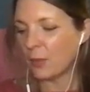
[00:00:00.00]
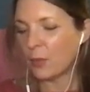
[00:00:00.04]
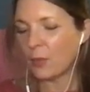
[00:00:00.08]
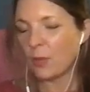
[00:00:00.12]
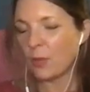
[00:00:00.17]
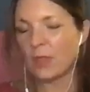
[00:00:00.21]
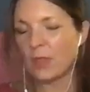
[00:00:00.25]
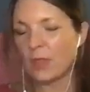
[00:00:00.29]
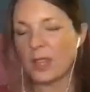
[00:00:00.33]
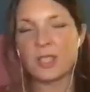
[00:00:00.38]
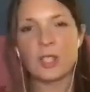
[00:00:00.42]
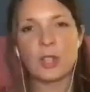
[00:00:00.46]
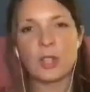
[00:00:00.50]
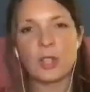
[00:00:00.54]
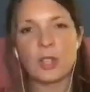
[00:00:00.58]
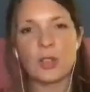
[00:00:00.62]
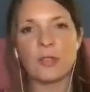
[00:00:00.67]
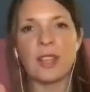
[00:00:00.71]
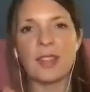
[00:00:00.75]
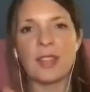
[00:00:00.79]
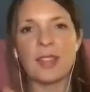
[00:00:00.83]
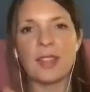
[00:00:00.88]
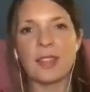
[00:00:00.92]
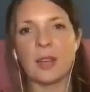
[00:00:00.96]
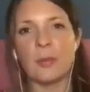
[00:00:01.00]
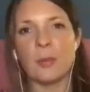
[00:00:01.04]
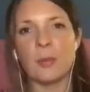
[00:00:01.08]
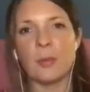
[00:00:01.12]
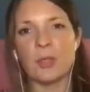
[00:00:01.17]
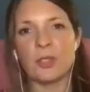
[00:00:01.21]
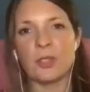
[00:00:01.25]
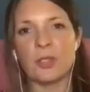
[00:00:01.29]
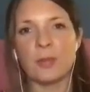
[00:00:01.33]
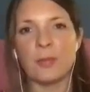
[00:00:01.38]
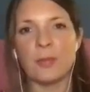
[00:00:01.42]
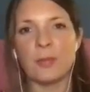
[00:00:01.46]
there's 3 that I
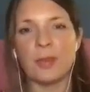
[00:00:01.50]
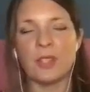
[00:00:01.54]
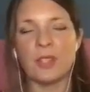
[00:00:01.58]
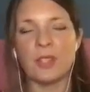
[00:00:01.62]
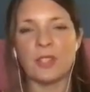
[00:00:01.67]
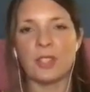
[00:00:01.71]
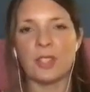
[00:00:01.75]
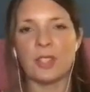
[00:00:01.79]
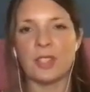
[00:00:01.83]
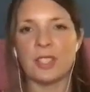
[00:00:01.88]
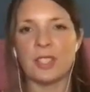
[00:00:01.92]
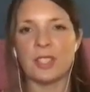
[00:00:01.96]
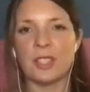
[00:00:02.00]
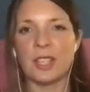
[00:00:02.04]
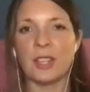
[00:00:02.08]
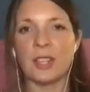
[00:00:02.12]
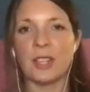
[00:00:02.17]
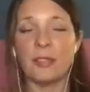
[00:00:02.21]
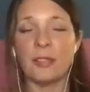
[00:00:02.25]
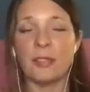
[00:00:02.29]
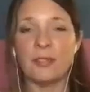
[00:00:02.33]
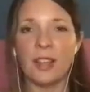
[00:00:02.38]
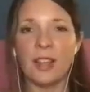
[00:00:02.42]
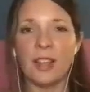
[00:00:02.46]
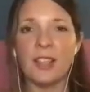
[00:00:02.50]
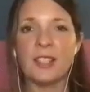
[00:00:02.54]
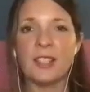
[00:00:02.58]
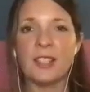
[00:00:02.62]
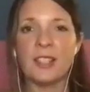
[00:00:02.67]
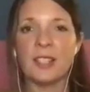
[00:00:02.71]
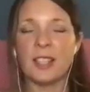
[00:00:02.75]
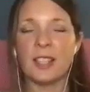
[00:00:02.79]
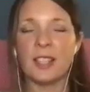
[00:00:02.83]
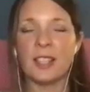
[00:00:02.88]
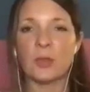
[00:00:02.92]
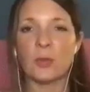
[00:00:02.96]
want to mention today. The first
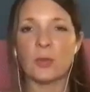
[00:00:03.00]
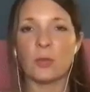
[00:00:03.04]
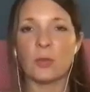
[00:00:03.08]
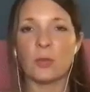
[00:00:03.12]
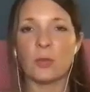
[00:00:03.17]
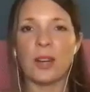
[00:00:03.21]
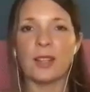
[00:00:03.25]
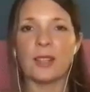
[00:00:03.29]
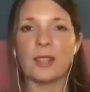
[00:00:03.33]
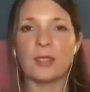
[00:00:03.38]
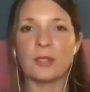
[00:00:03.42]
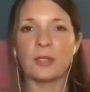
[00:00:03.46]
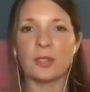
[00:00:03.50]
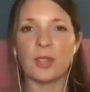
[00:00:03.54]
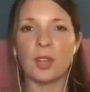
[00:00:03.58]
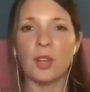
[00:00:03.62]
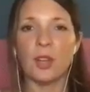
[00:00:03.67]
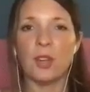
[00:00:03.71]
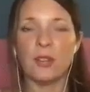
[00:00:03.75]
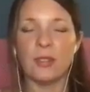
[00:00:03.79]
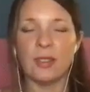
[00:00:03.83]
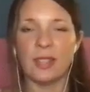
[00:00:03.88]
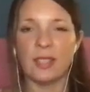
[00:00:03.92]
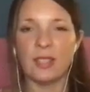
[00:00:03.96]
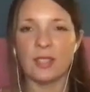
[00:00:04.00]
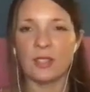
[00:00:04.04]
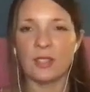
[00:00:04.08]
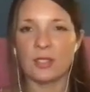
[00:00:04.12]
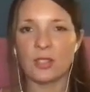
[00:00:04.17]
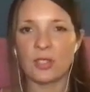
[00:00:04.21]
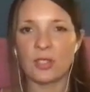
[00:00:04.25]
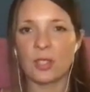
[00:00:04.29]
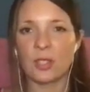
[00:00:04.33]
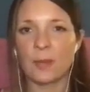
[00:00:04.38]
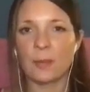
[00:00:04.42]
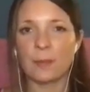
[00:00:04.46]
is wild
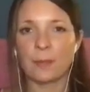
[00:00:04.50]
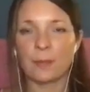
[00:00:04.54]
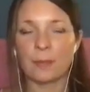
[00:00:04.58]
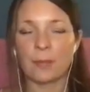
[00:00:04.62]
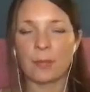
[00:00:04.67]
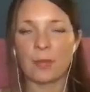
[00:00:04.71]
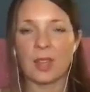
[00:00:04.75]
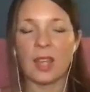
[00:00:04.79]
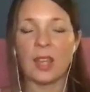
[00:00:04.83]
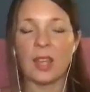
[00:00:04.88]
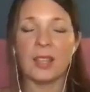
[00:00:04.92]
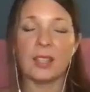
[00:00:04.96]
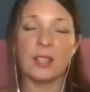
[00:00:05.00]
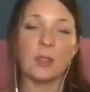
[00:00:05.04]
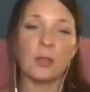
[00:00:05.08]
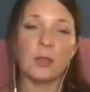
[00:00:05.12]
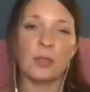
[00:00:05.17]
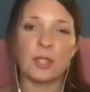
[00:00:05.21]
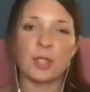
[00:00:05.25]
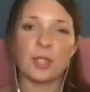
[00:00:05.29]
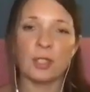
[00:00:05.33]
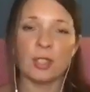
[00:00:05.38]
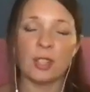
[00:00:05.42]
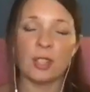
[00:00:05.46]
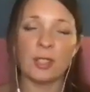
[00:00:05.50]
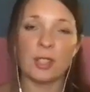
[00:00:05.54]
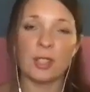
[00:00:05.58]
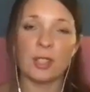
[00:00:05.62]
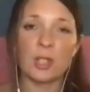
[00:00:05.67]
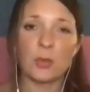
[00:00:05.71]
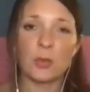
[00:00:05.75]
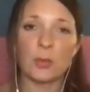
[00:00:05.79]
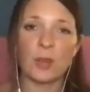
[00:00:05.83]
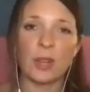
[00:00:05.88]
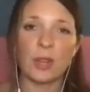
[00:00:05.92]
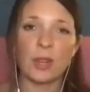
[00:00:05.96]
orange, and also known as
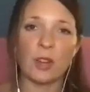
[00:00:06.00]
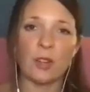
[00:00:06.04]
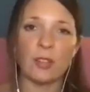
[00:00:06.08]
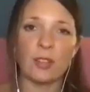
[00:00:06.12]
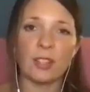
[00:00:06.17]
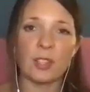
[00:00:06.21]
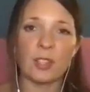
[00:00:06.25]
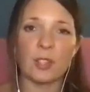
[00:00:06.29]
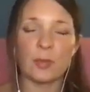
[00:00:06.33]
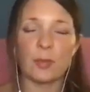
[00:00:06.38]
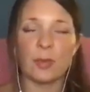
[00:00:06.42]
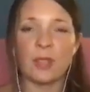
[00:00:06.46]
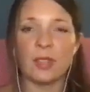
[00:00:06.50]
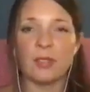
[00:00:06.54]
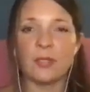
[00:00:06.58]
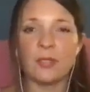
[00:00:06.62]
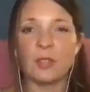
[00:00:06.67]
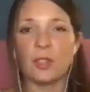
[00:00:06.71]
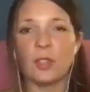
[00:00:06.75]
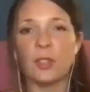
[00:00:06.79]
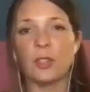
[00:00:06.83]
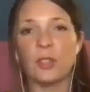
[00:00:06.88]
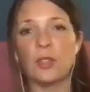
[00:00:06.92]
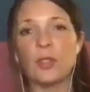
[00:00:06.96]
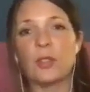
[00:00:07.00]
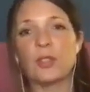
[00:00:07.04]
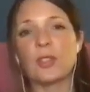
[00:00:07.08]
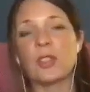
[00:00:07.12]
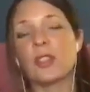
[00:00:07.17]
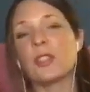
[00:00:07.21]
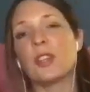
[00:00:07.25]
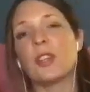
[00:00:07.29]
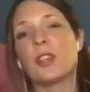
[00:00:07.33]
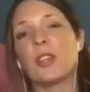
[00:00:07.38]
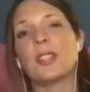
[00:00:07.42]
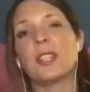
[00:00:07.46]
sweet orange, but if you use
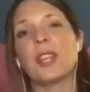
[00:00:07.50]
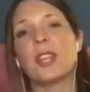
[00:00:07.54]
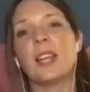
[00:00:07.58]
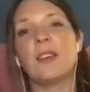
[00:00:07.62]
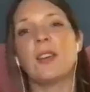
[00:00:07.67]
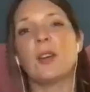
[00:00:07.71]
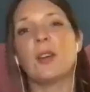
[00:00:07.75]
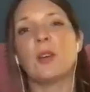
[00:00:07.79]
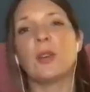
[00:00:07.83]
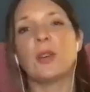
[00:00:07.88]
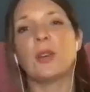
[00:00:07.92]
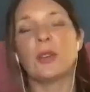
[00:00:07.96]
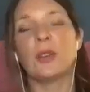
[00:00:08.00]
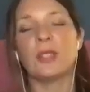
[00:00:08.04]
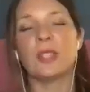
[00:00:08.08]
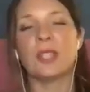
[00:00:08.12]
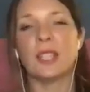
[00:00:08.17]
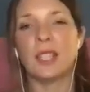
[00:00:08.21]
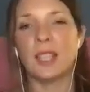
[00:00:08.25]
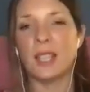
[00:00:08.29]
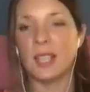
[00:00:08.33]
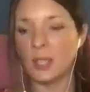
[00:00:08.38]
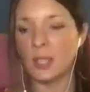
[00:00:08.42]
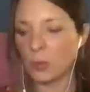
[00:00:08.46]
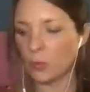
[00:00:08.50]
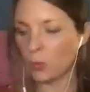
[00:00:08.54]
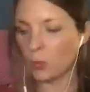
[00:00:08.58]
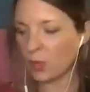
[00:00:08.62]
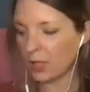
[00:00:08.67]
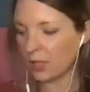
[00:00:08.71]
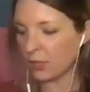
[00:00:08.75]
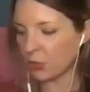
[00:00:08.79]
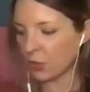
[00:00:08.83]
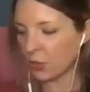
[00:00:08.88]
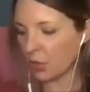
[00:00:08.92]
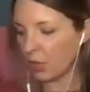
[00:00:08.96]
the doTERRA oils, then it is
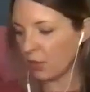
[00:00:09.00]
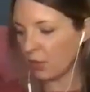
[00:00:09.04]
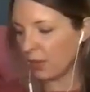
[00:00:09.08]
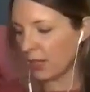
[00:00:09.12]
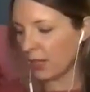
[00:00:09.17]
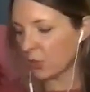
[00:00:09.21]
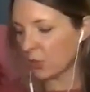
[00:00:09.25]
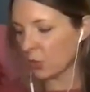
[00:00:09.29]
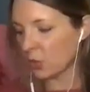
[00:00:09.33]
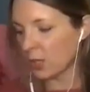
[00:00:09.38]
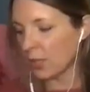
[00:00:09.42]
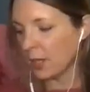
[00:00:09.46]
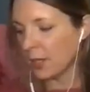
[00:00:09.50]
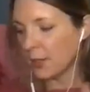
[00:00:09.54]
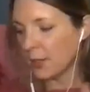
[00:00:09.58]
wild orange.